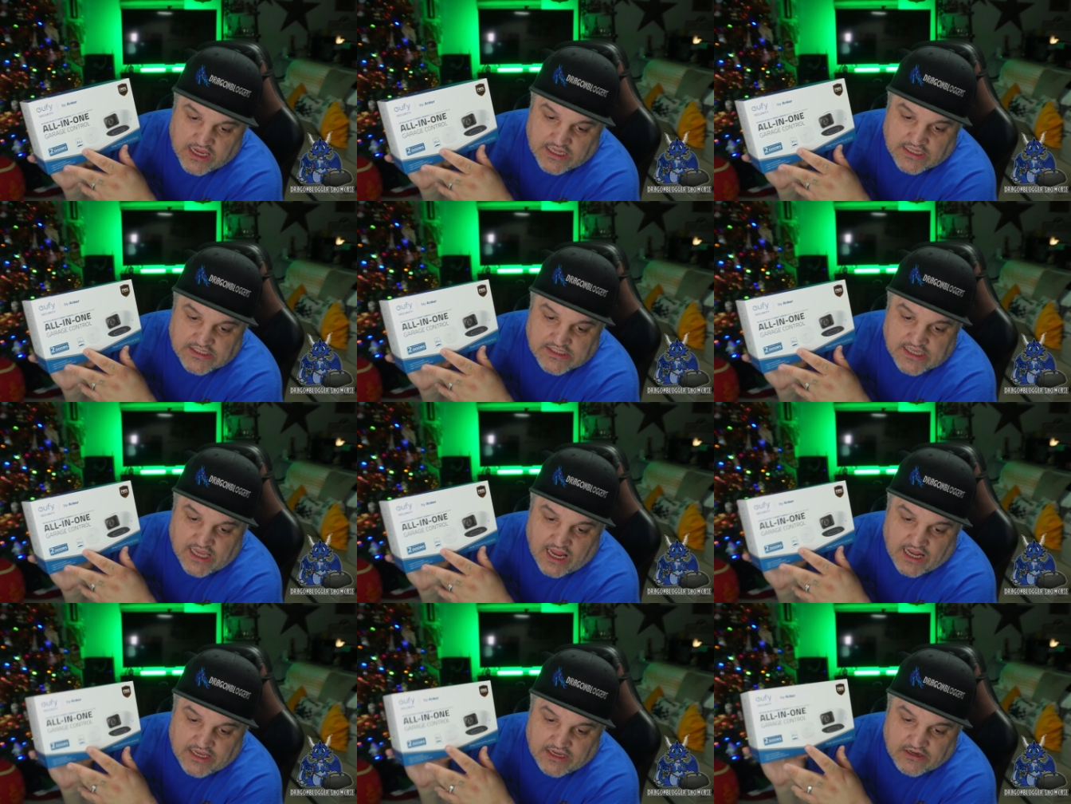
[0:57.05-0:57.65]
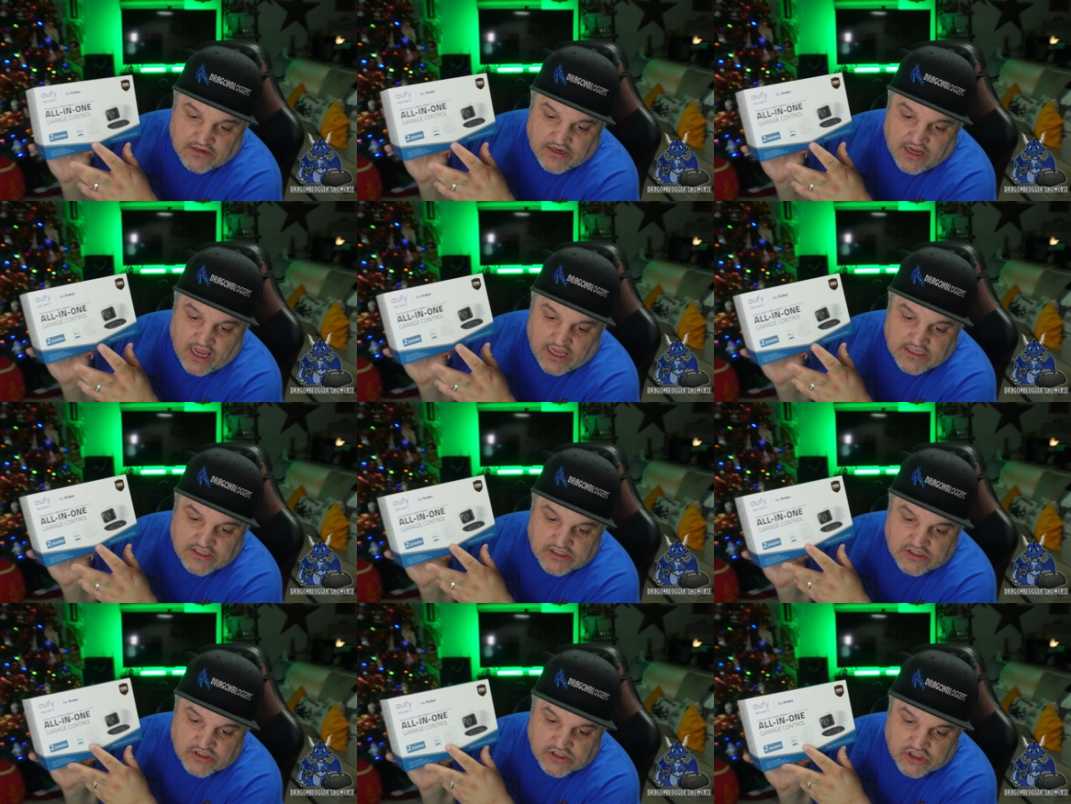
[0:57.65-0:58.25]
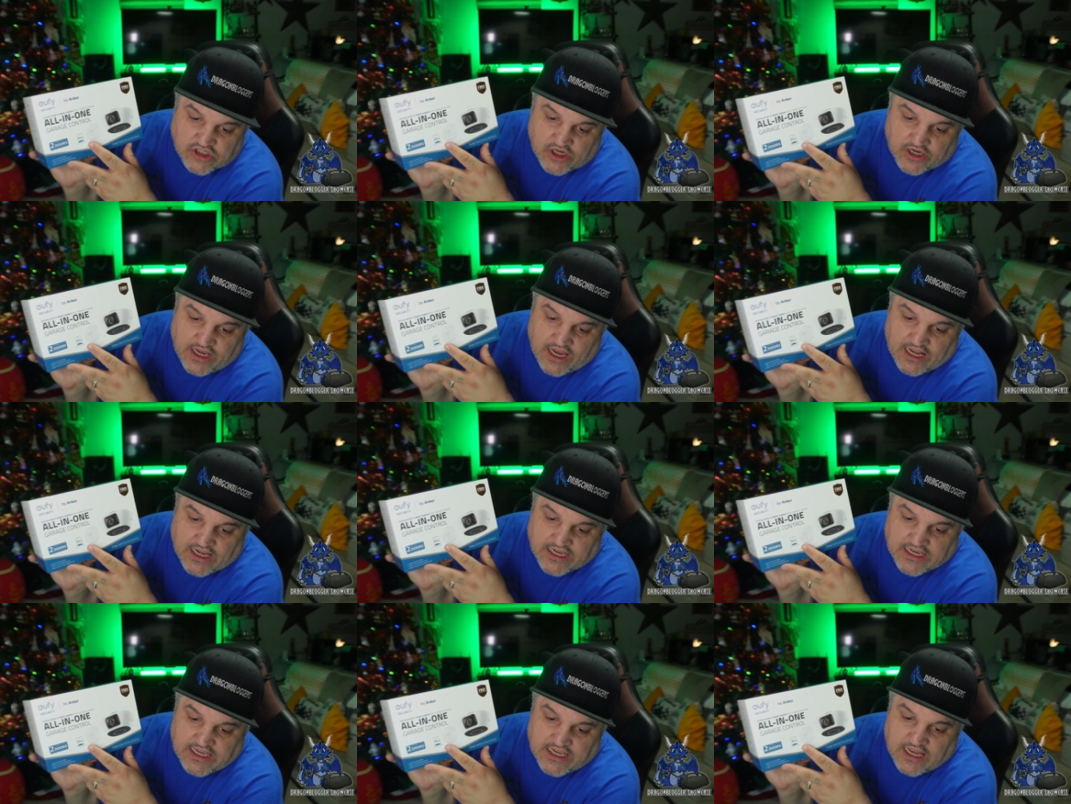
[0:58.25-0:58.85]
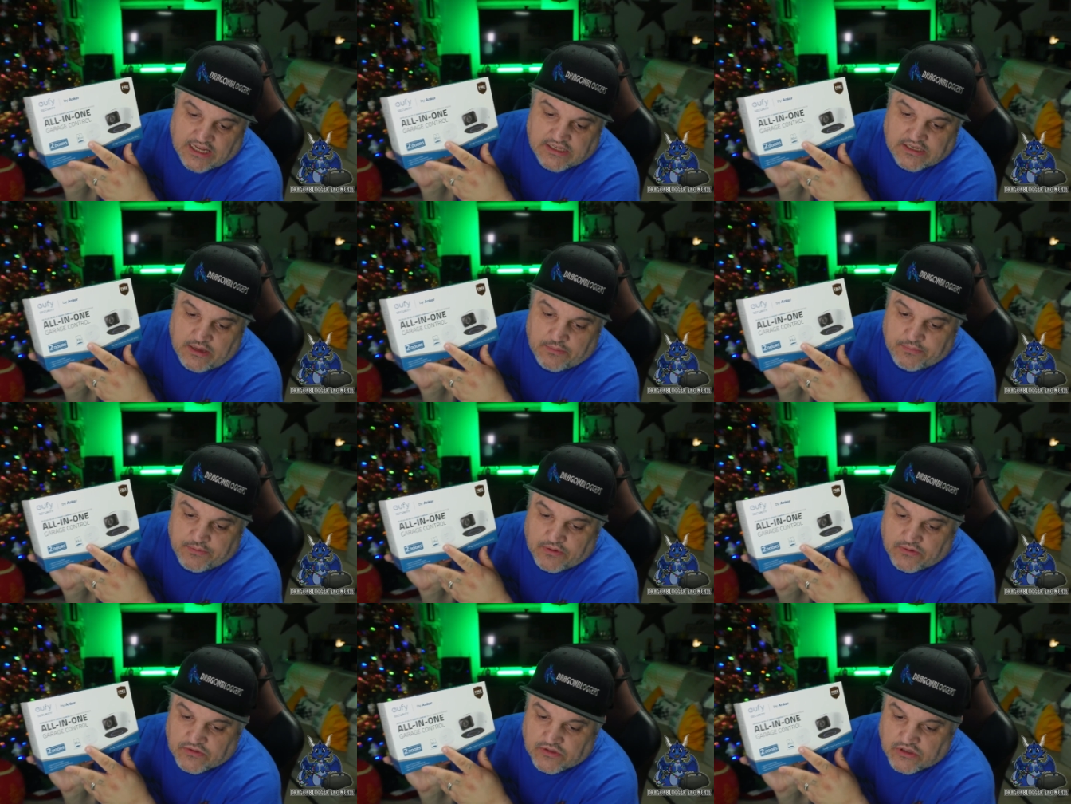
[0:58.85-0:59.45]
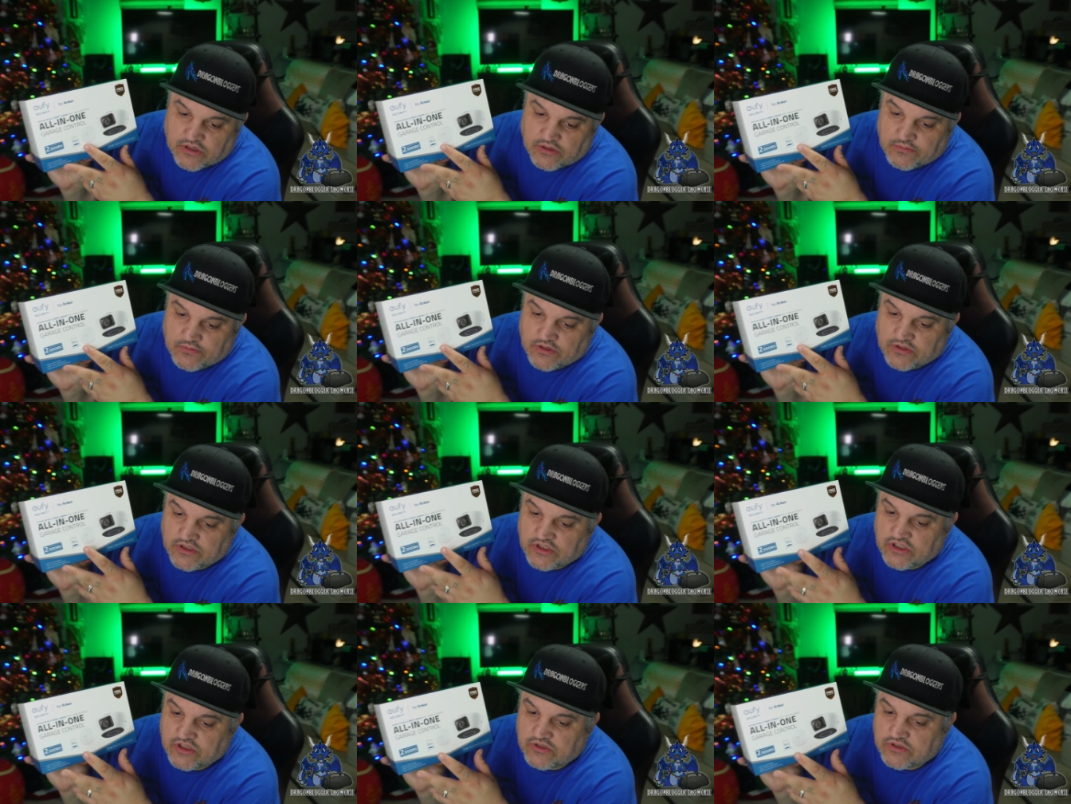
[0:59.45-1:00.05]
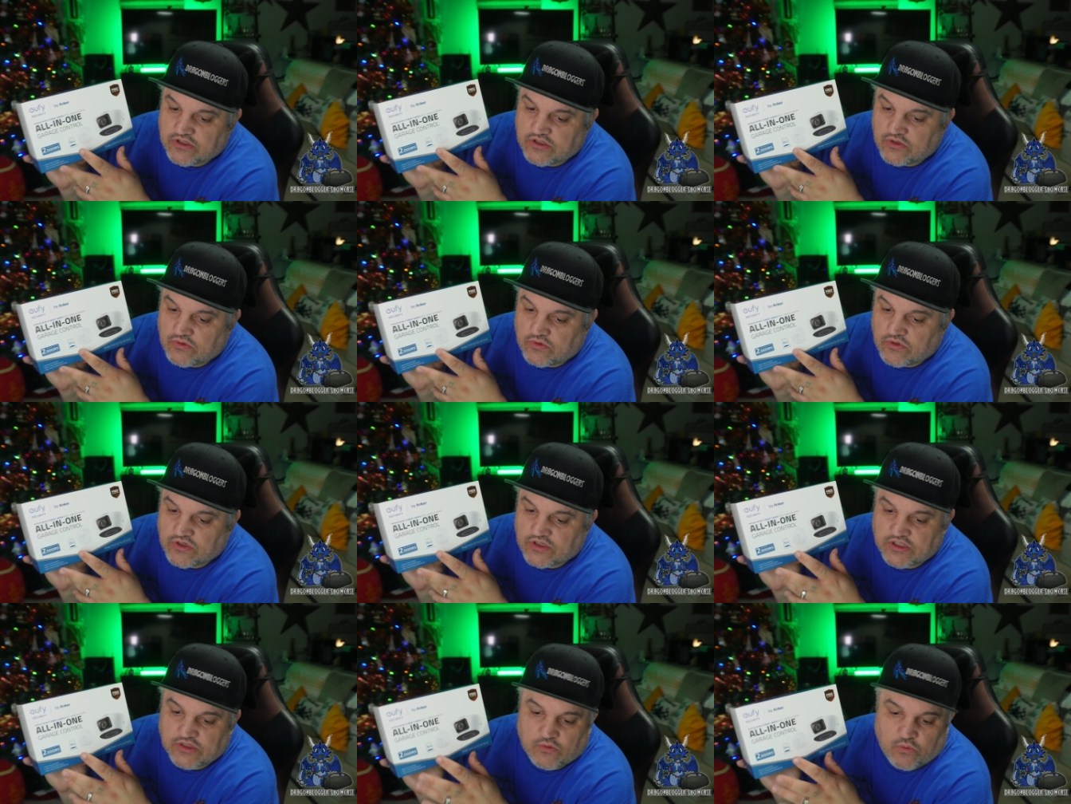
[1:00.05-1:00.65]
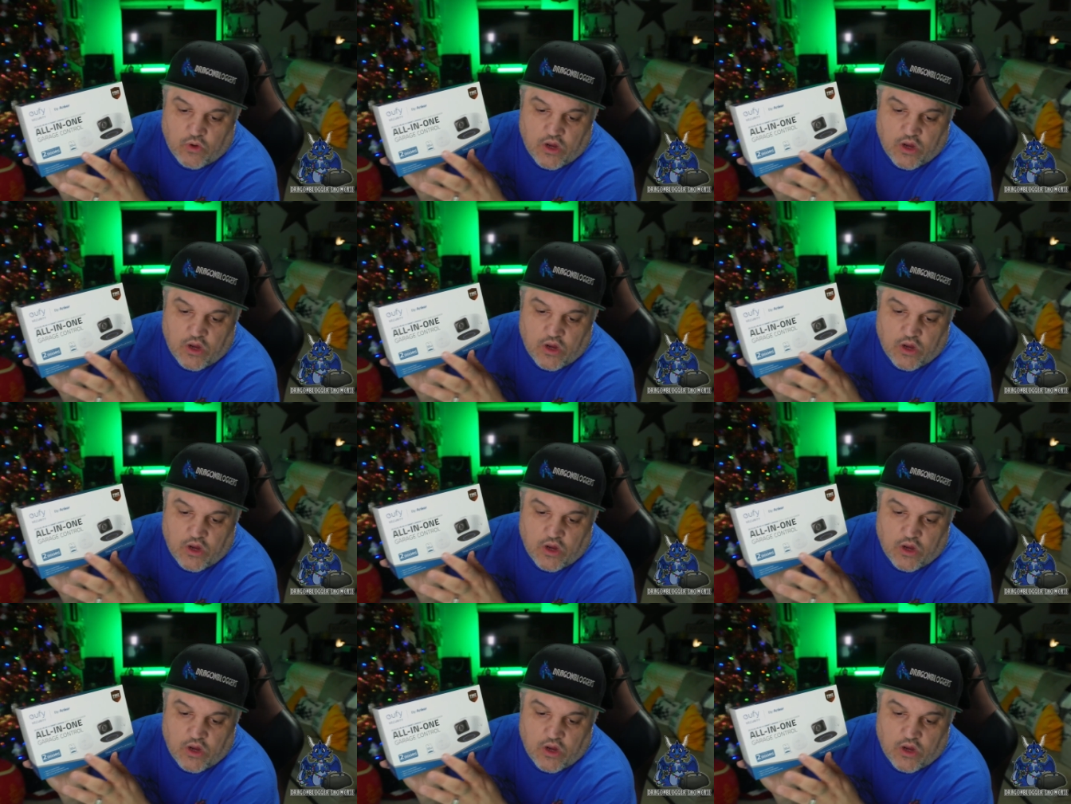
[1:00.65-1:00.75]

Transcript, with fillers: Inside here, guys, it'll show you how to connect up your terminals to the doors and the